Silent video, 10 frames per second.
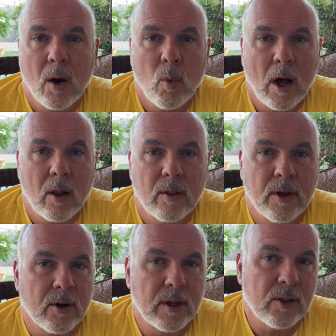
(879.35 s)
while
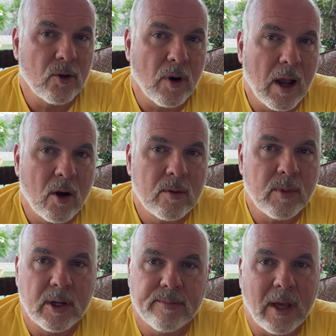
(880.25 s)
they're in the ground,
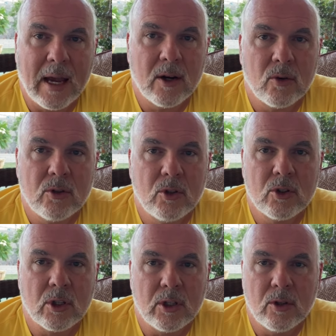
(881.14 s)
but I don't
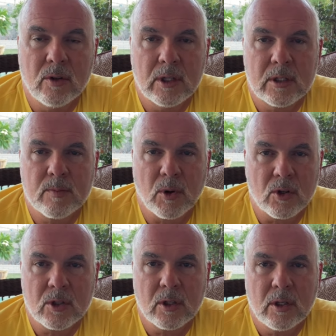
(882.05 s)
usually do this
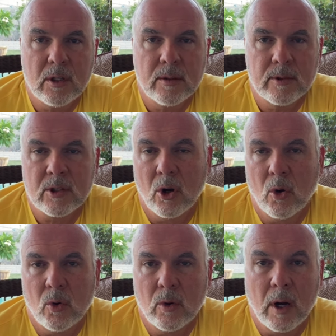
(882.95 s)
personally,
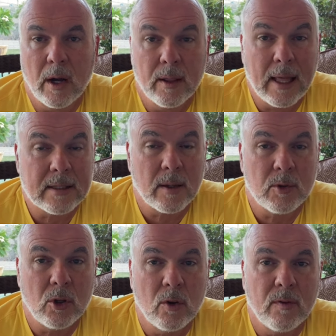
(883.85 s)
so that's up
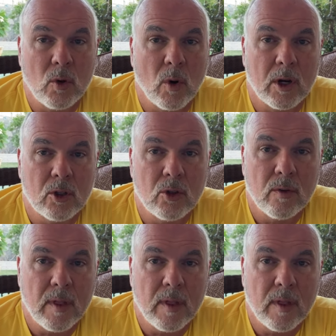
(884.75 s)
to you if you want to do